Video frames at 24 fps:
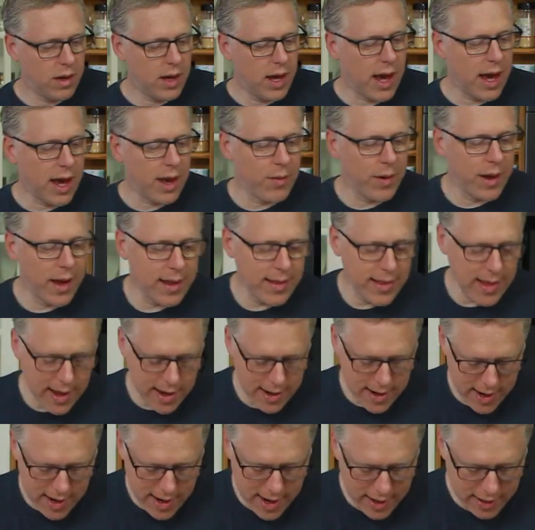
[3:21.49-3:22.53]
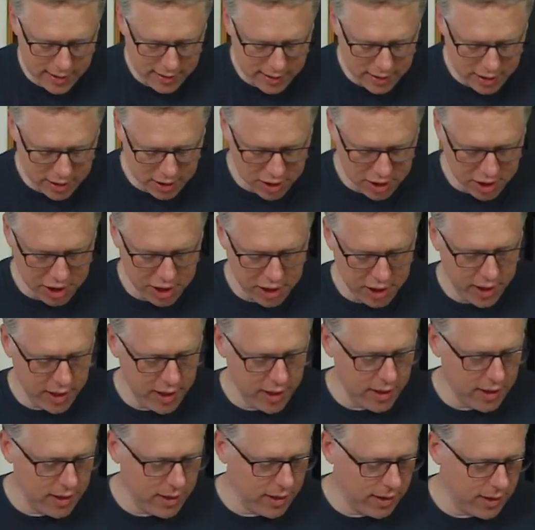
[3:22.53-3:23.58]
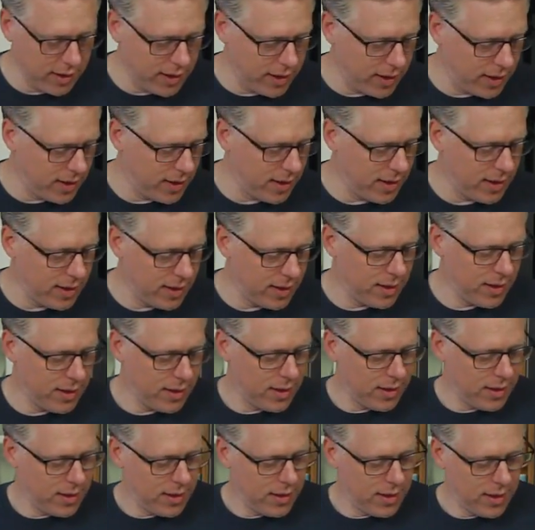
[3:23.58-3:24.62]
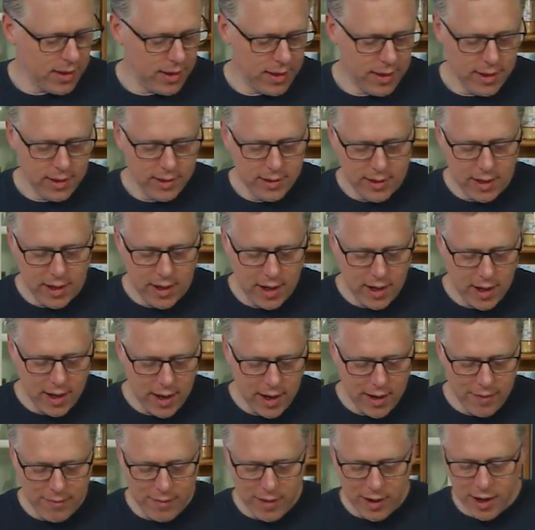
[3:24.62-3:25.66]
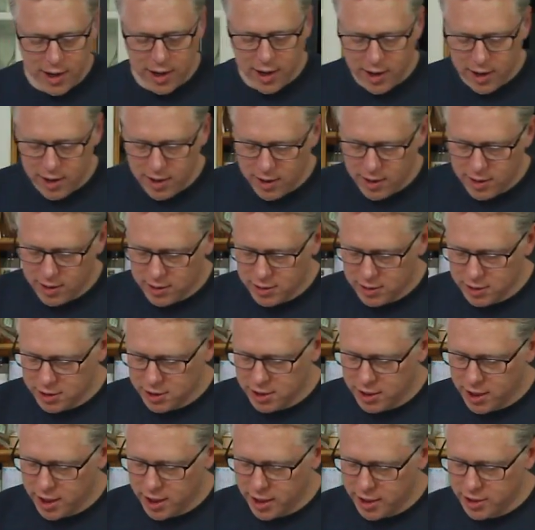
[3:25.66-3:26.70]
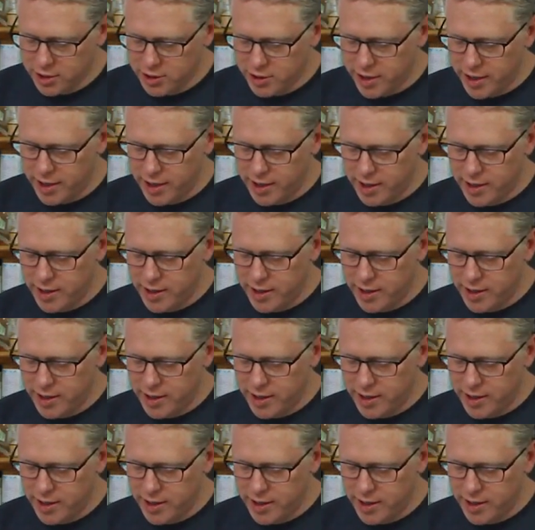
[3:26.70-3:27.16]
Okay, we got that nice and chilled. It's a lovely chilly drink.